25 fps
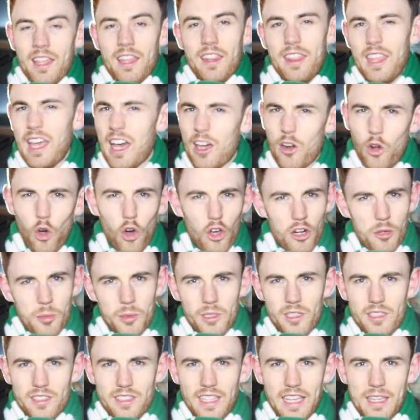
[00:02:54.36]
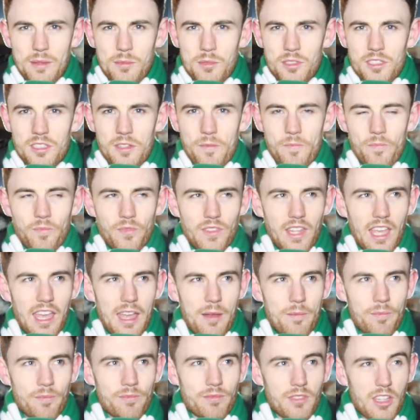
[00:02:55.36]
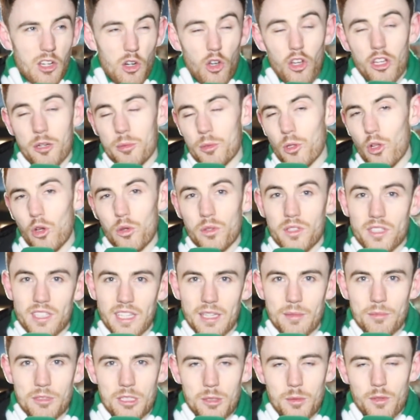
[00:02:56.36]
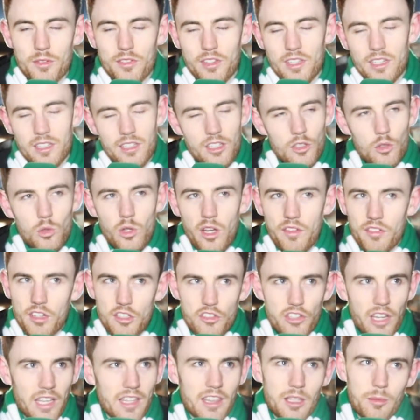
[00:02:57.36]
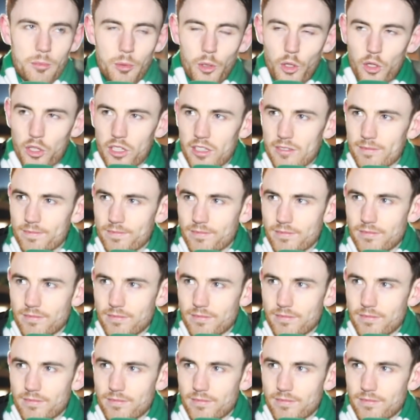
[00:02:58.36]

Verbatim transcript: They are horrible at times. Um, they're horrible all the time, to be fair. They know every trick in the book.